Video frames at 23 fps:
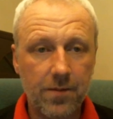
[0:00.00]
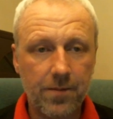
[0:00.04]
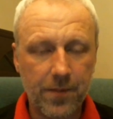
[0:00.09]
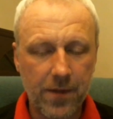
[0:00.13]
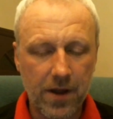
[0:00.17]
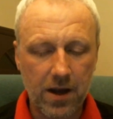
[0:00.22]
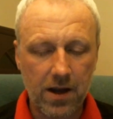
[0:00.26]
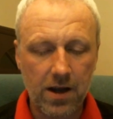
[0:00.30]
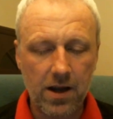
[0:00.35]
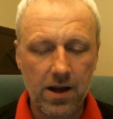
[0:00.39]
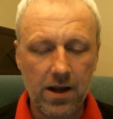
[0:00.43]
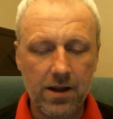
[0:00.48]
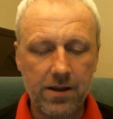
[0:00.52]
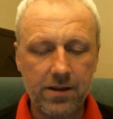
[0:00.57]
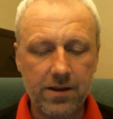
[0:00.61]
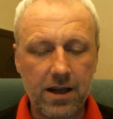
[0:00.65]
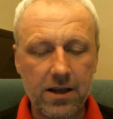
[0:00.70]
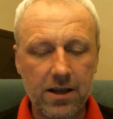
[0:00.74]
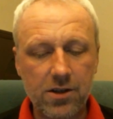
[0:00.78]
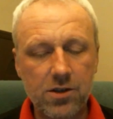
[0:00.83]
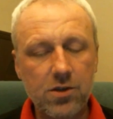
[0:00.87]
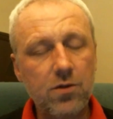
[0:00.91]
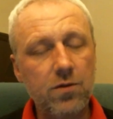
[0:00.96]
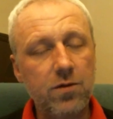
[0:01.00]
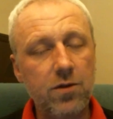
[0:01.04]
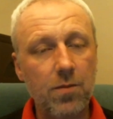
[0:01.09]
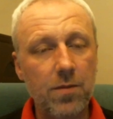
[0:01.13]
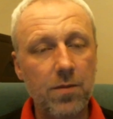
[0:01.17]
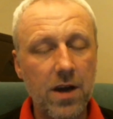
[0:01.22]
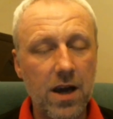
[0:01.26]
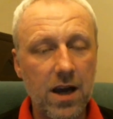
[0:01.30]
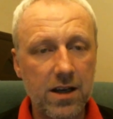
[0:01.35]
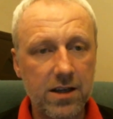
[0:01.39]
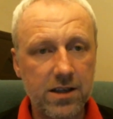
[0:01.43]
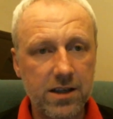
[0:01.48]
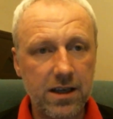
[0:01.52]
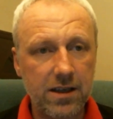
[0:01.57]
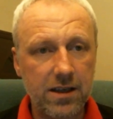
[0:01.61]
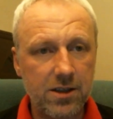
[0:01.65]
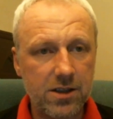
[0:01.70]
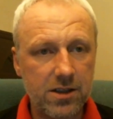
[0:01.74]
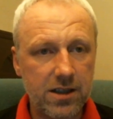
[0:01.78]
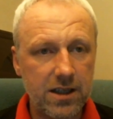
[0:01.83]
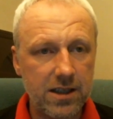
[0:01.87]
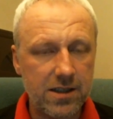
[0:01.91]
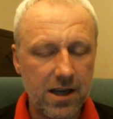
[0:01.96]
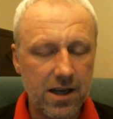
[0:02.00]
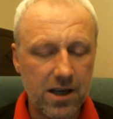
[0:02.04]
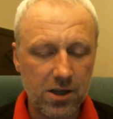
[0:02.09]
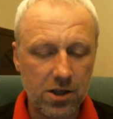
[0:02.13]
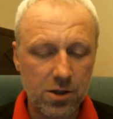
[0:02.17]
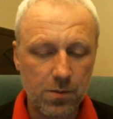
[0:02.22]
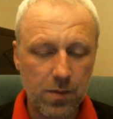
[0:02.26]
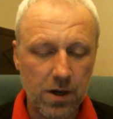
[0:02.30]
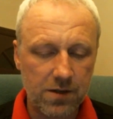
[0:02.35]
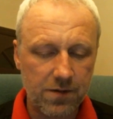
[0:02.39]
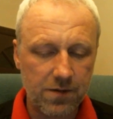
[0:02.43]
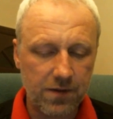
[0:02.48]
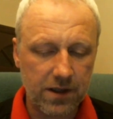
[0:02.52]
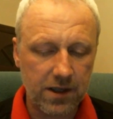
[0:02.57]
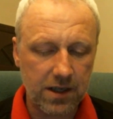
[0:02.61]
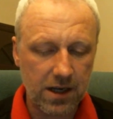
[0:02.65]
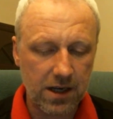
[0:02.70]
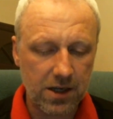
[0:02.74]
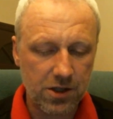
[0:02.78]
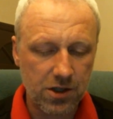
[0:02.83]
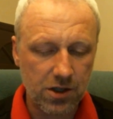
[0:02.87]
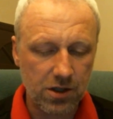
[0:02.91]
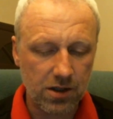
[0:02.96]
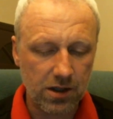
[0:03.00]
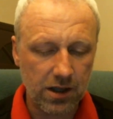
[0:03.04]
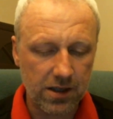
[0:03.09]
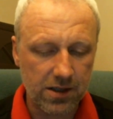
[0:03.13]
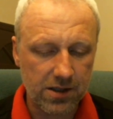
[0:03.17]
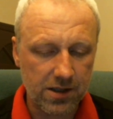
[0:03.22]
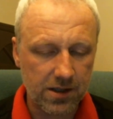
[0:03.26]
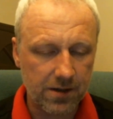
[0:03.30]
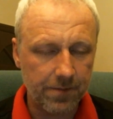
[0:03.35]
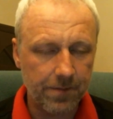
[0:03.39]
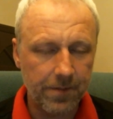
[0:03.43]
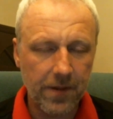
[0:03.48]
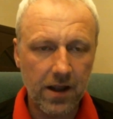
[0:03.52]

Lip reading: That's from their detailed specification list,